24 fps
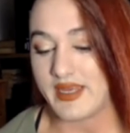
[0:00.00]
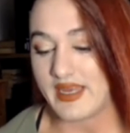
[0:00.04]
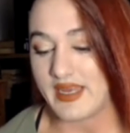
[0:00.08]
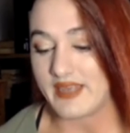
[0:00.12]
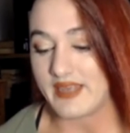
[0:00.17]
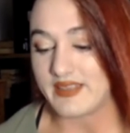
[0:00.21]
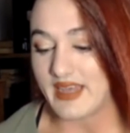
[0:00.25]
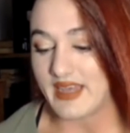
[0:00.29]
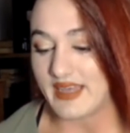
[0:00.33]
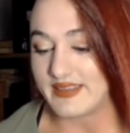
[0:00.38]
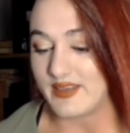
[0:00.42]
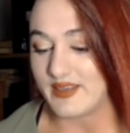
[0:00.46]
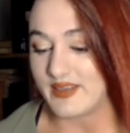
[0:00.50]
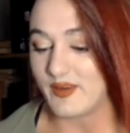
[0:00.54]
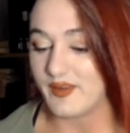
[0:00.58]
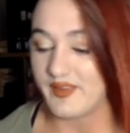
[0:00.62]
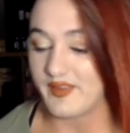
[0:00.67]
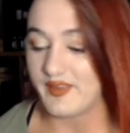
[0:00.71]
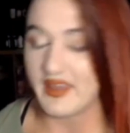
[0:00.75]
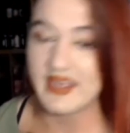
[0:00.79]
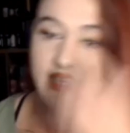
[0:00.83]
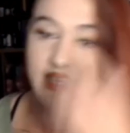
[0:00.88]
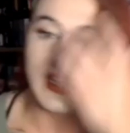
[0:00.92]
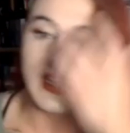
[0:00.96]
I
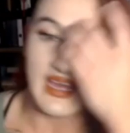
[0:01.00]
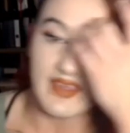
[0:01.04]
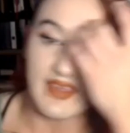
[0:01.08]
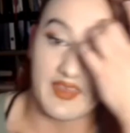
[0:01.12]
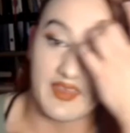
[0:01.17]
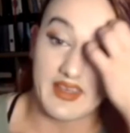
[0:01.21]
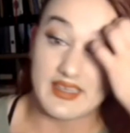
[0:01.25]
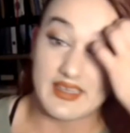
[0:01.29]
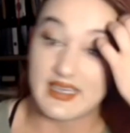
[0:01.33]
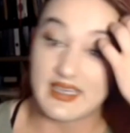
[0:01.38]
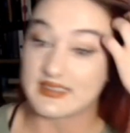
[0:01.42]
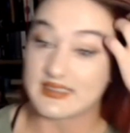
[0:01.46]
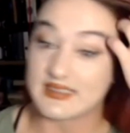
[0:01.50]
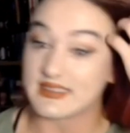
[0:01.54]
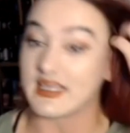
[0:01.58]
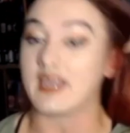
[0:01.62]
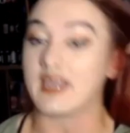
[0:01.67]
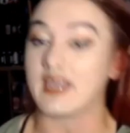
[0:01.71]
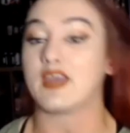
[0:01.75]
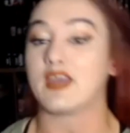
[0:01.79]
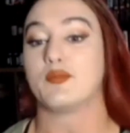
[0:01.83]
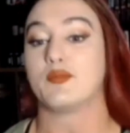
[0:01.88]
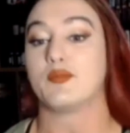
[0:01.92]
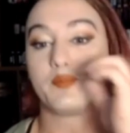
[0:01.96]
think it's
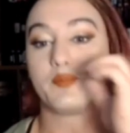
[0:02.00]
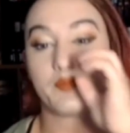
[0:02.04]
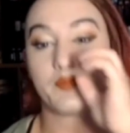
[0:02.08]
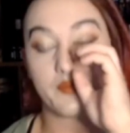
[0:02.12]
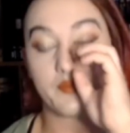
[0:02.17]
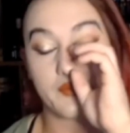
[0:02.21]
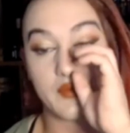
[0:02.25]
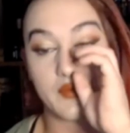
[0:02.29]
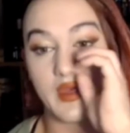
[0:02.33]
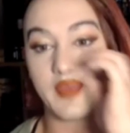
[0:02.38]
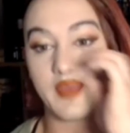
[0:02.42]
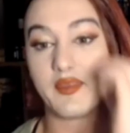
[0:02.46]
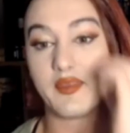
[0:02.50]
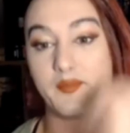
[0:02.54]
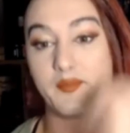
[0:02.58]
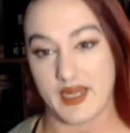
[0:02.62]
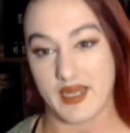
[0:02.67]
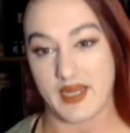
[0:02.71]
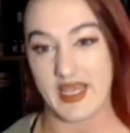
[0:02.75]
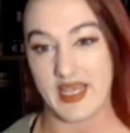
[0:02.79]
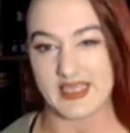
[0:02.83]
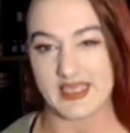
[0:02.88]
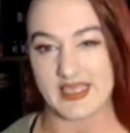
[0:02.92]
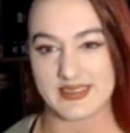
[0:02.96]
at the
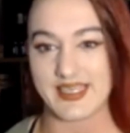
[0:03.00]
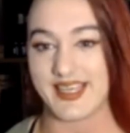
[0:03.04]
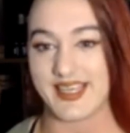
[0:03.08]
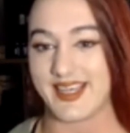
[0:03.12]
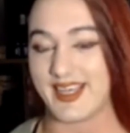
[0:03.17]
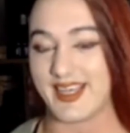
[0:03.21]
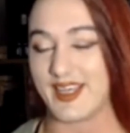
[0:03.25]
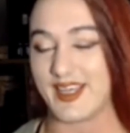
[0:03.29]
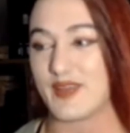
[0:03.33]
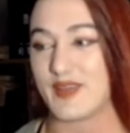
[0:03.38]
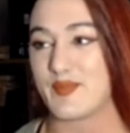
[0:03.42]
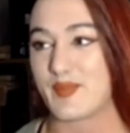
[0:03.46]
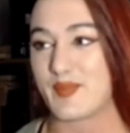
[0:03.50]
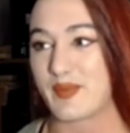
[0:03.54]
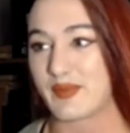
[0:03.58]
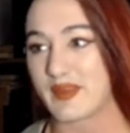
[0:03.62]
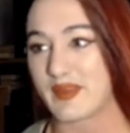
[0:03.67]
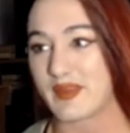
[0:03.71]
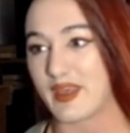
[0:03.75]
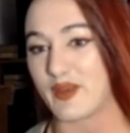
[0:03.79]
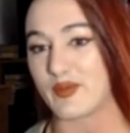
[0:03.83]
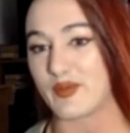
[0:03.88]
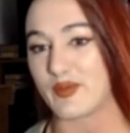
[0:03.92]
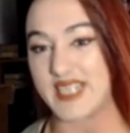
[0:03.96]
minute it's I
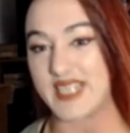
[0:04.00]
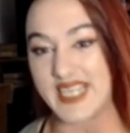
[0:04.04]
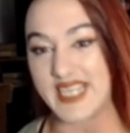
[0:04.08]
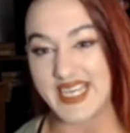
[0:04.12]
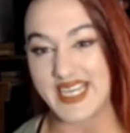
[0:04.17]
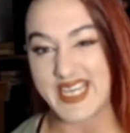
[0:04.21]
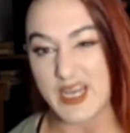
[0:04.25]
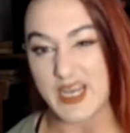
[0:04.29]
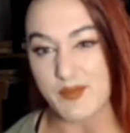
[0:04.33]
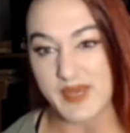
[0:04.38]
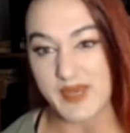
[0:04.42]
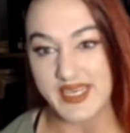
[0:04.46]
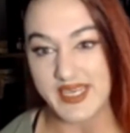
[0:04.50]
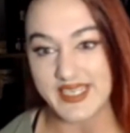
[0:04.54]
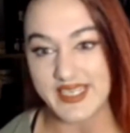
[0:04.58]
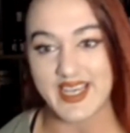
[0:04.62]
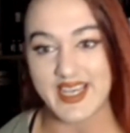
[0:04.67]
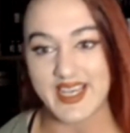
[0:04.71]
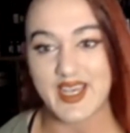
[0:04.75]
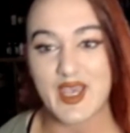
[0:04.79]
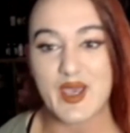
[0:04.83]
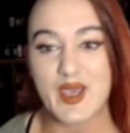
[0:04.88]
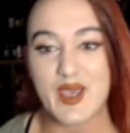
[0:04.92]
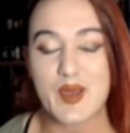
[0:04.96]
don't want to say a
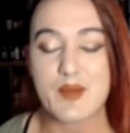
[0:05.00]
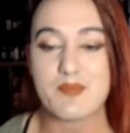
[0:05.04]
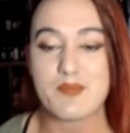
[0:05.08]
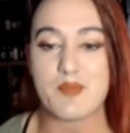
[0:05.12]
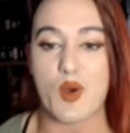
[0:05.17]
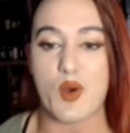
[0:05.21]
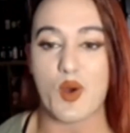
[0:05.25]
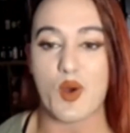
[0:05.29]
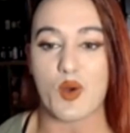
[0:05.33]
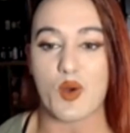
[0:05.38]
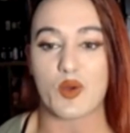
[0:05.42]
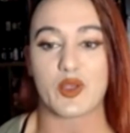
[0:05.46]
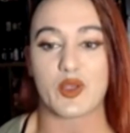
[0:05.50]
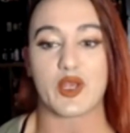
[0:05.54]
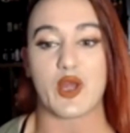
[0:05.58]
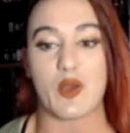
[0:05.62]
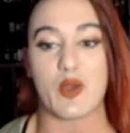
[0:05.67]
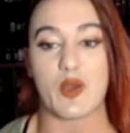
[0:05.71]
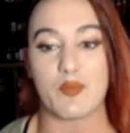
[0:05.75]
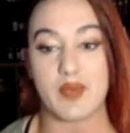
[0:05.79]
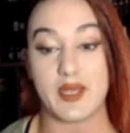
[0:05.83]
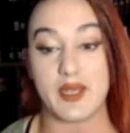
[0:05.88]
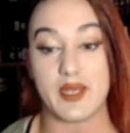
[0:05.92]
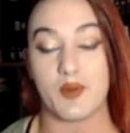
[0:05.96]
gimmick, but
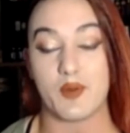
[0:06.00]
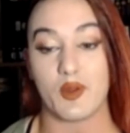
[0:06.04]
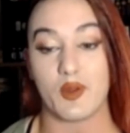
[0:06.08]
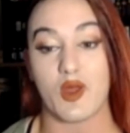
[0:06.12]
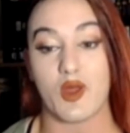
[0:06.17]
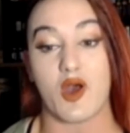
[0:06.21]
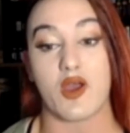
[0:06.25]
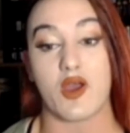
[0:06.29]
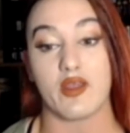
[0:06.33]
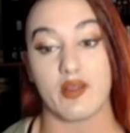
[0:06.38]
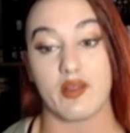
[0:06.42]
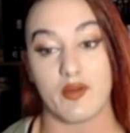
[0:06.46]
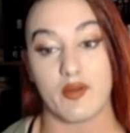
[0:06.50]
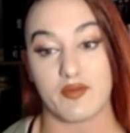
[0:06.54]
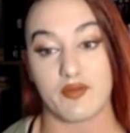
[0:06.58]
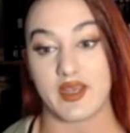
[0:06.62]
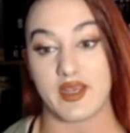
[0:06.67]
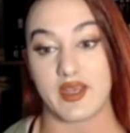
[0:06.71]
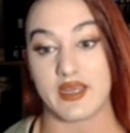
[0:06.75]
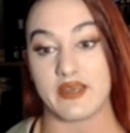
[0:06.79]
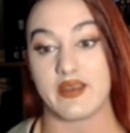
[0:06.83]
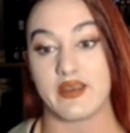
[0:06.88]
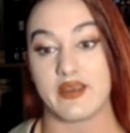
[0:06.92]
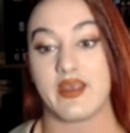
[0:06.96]
people are
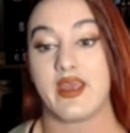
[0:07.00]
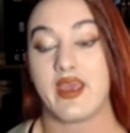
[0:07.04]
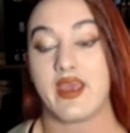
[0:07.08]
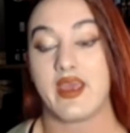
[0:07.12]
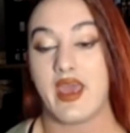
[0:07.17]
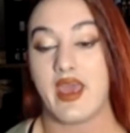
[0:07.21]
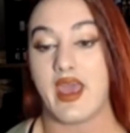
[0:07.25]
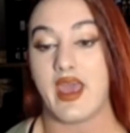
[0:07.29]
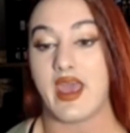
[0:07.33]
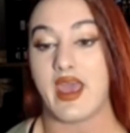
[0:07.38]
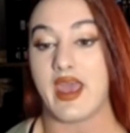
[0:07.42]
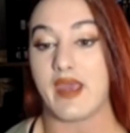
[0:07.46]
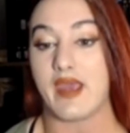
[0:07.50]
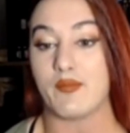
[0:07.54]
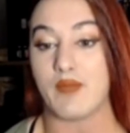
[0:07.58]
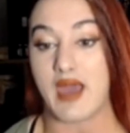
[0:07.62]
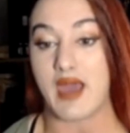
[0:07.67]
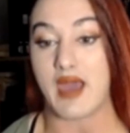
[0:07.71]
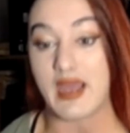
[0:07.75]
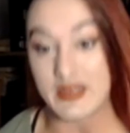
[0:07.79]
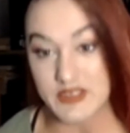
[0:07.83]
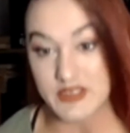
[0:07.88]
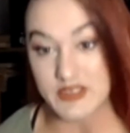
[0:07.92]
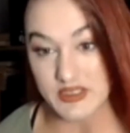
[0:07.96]
loving
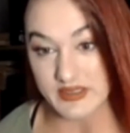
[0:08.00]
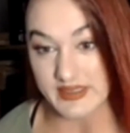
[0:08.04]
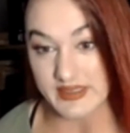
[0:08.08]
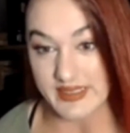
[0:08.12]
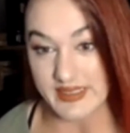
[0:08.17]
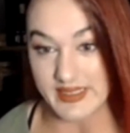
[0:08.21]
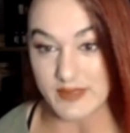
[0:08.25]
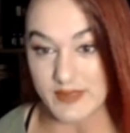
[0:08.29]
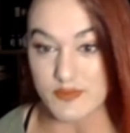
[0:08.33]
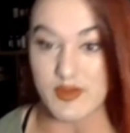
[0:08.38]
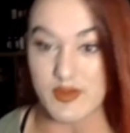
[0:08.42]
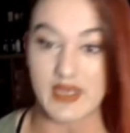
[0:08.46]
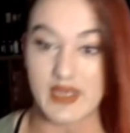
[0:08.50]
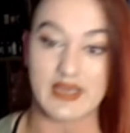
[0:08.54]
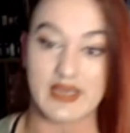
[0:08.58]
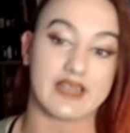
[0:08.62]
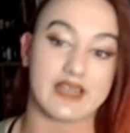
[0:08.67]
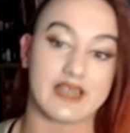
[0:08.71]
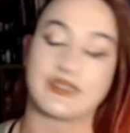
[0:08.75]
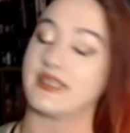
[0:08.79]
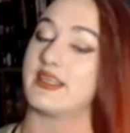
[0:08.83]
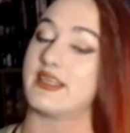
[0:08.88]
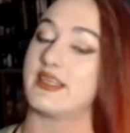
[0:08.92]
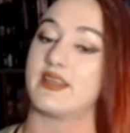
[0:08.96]
actually
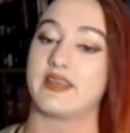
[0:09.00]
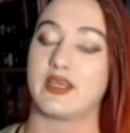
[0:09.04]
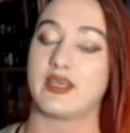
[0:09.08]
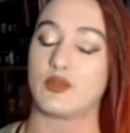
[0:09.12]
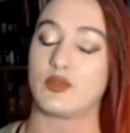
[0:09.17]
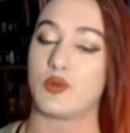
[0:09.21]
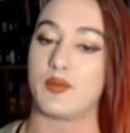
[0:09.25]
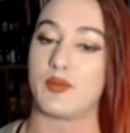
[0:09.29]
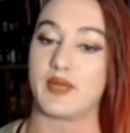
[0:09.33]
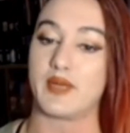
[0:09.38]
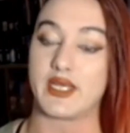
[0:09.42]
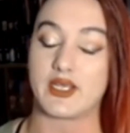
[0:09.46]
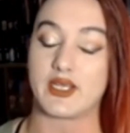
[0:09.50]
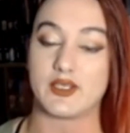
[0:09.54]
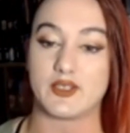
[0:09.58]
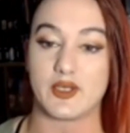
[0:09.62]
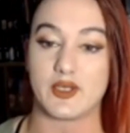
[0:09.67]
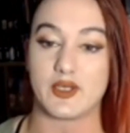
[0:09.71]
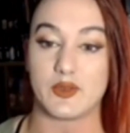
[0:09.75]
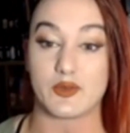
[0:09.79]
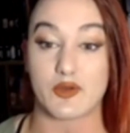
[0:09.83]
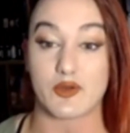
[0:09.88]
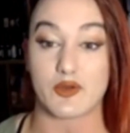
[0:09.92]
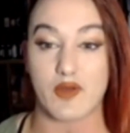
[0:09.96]
realizing that these women can
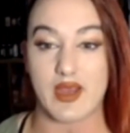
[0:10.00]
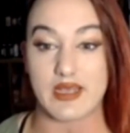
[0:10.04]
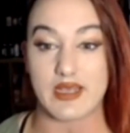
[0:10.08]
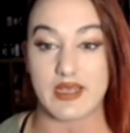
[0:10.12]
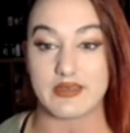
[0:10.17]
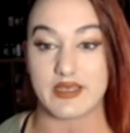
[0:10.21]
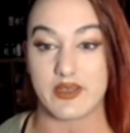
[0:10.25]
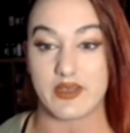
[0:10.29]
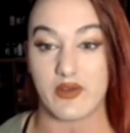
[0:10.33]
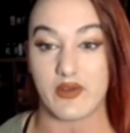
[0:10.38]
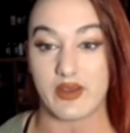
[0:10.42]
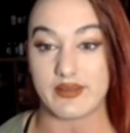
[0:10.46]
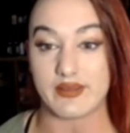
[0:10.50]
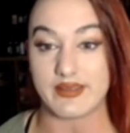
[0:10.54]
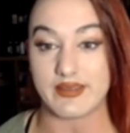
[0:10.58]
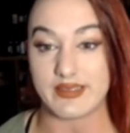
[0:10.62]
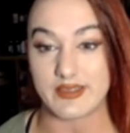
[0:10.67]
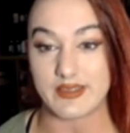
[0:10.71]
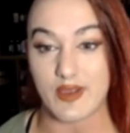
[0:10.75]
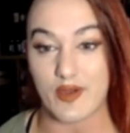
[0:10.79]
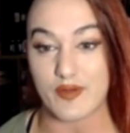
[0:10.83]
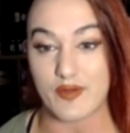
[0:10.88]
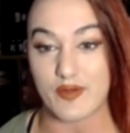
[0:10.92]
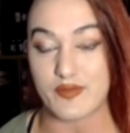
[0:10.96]
do crazy
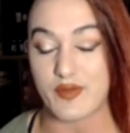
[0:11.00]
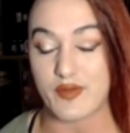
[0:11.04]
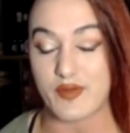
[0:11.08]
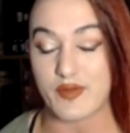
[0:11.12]
stuff.